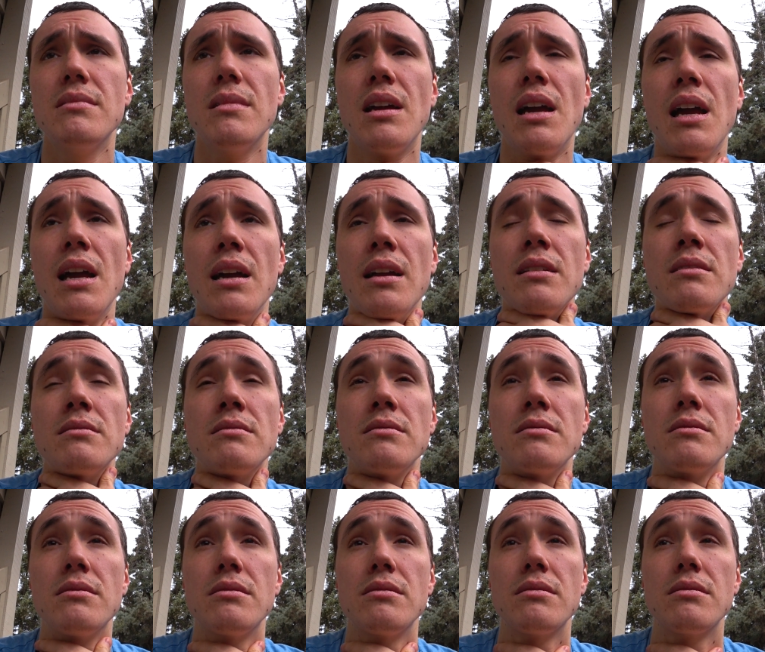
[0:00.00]

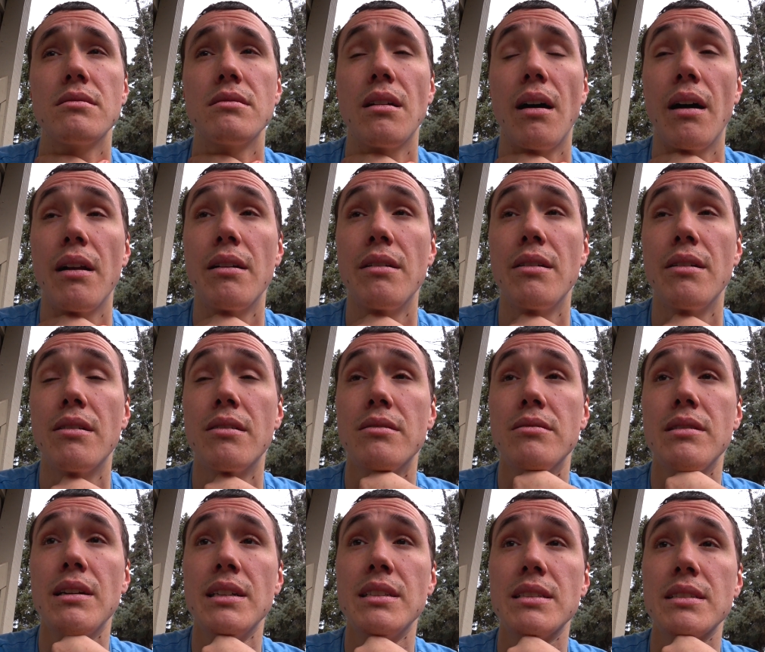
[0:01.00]
And I don't
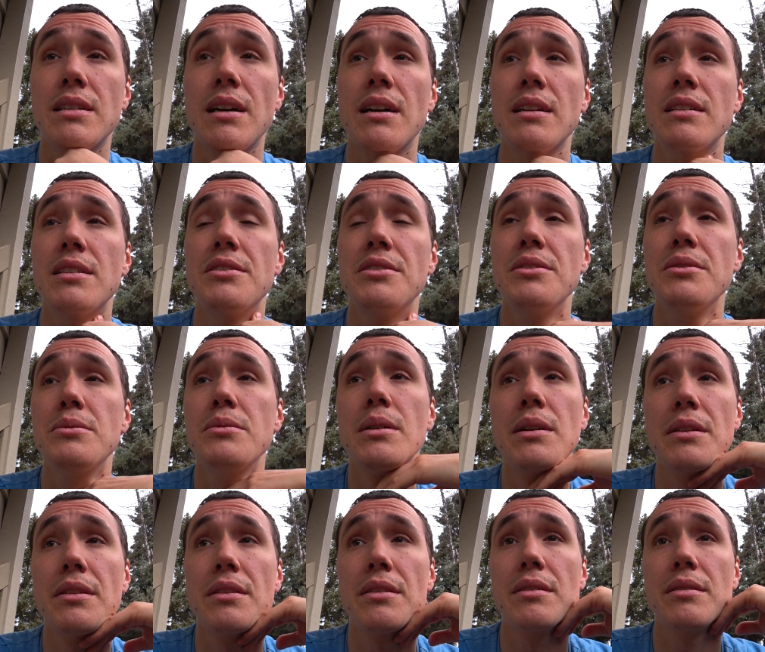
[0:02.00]
know, it's got to do
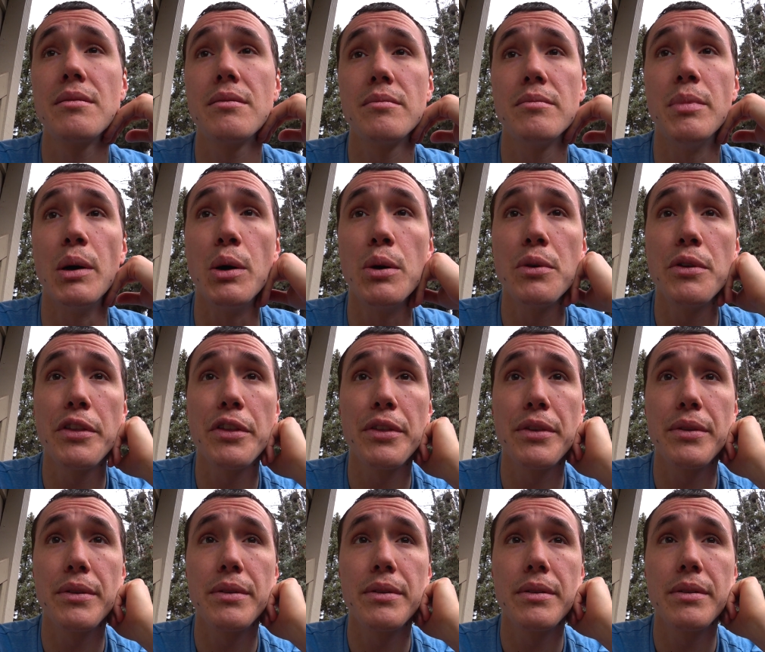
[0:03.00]
with both
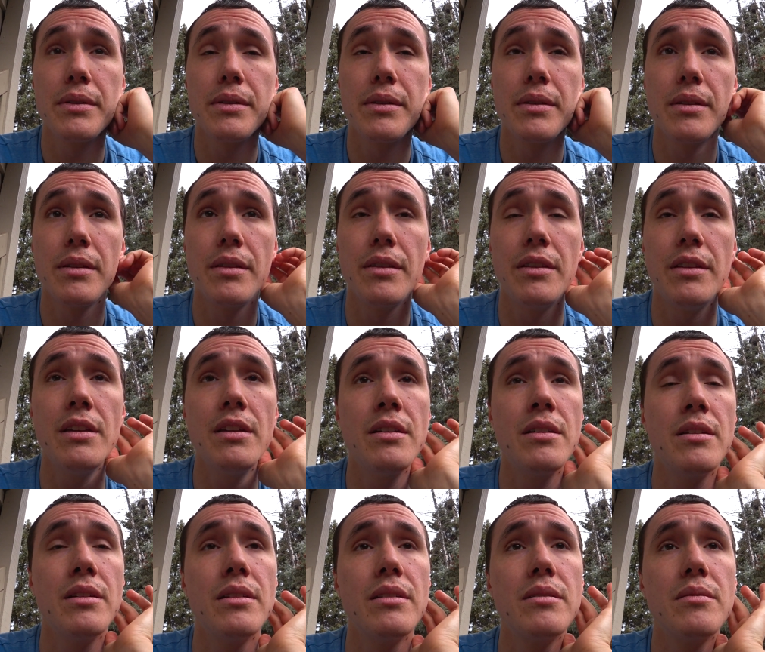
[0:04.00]

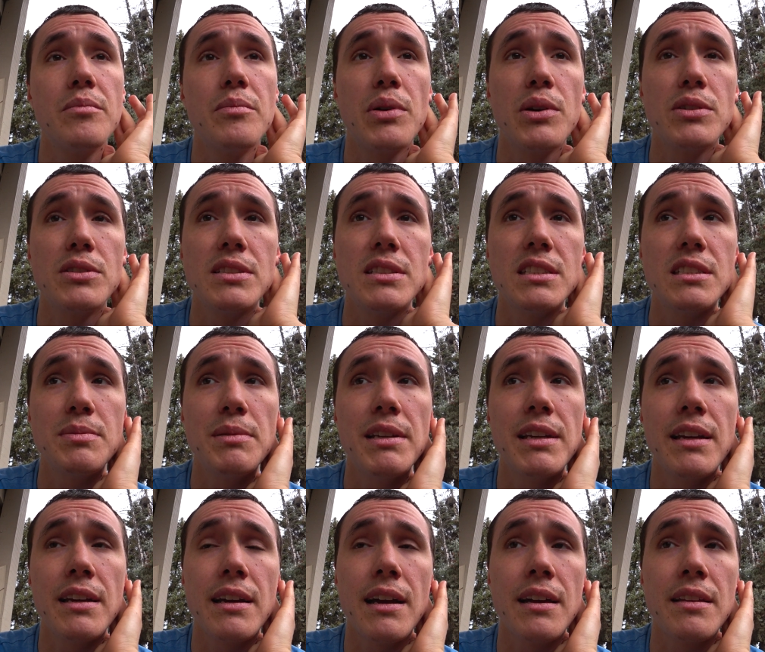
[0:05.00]
the person
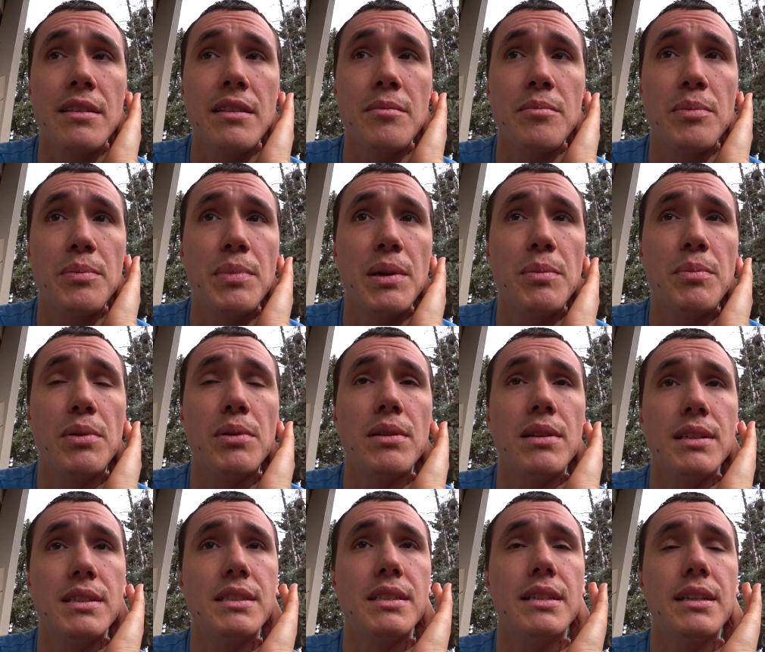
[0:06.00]
speaking and the people
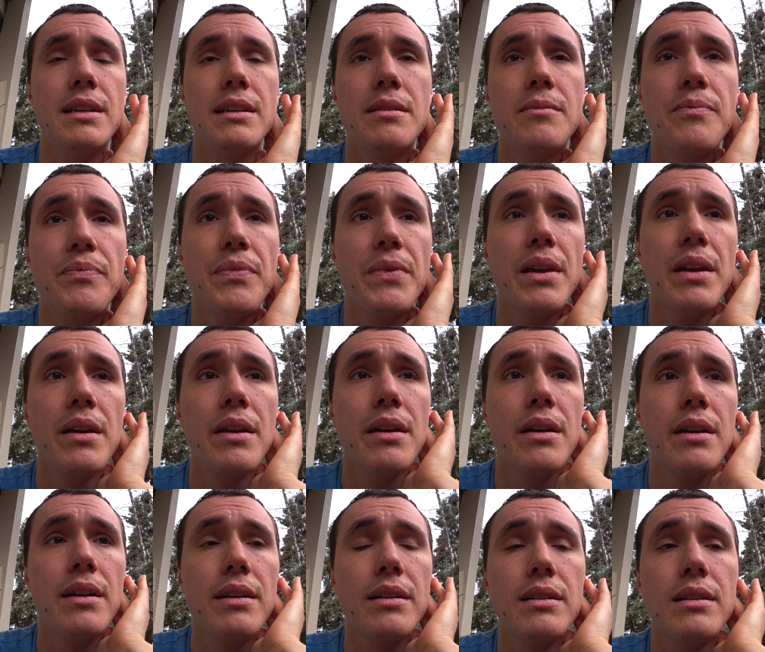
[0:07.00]
listening,
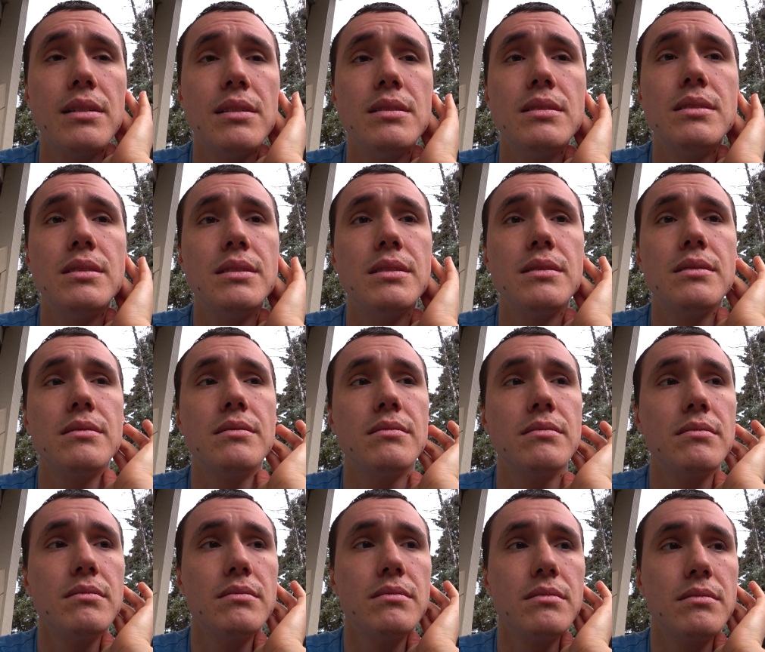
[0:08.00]
because
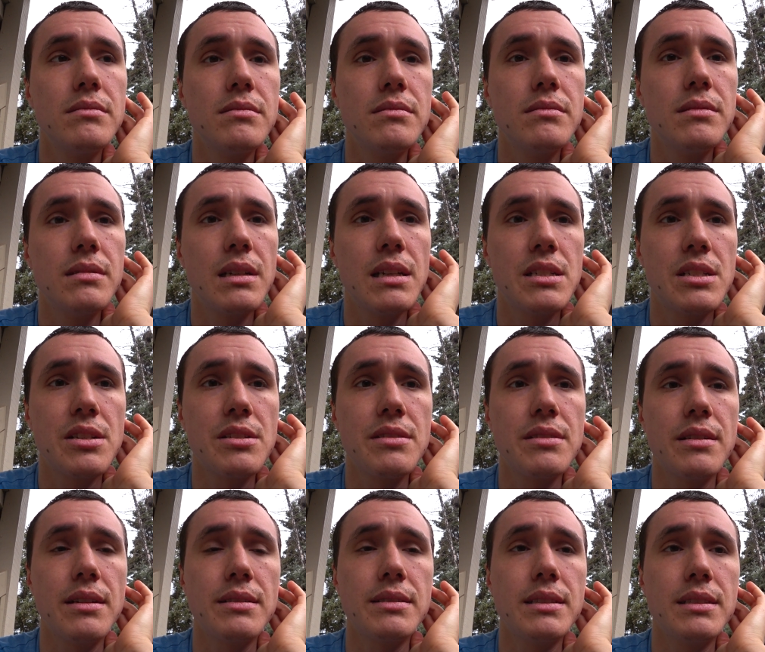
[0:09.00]
it just
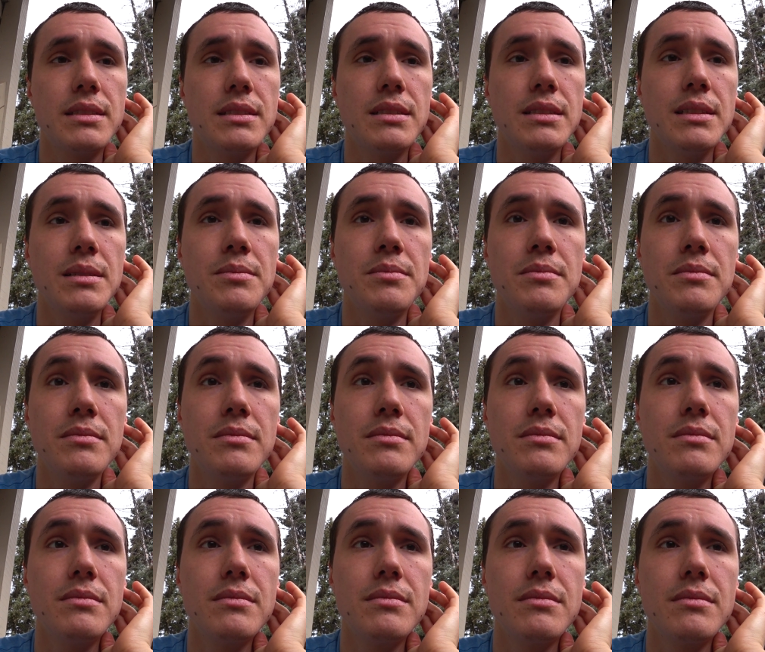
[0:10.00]
doesn't seem
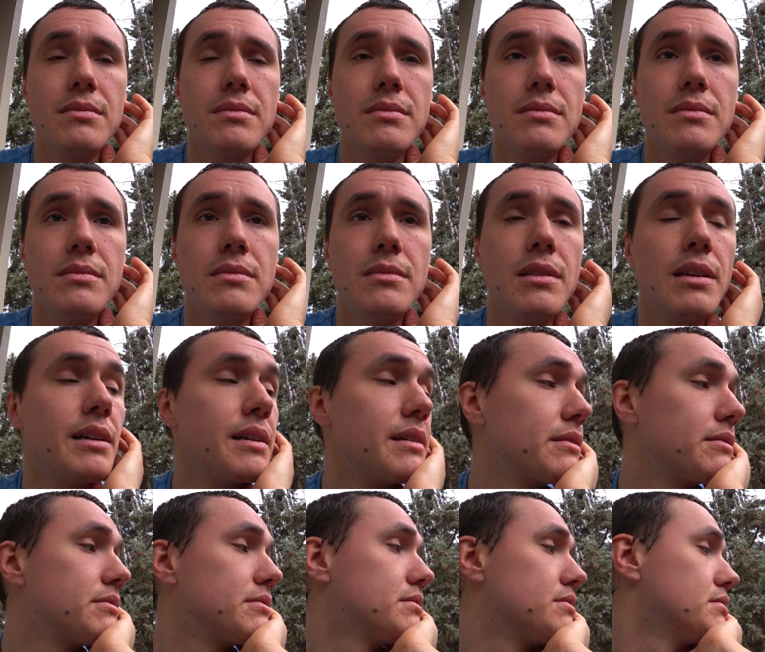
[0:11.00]
like
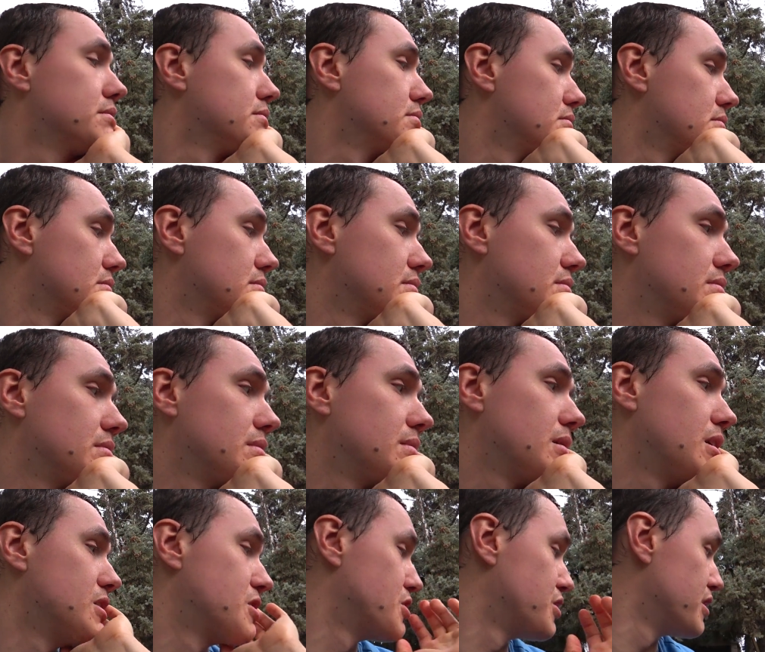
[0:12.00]

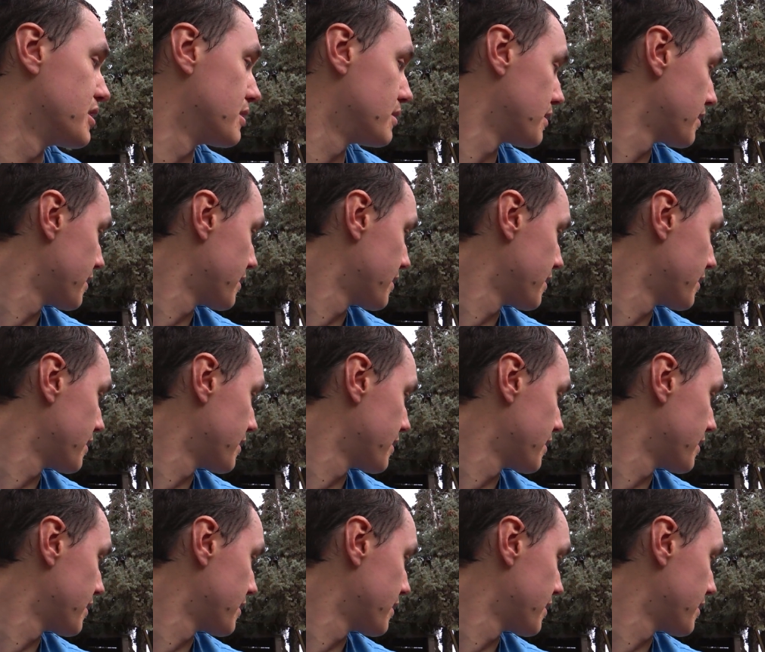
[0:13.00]
a chill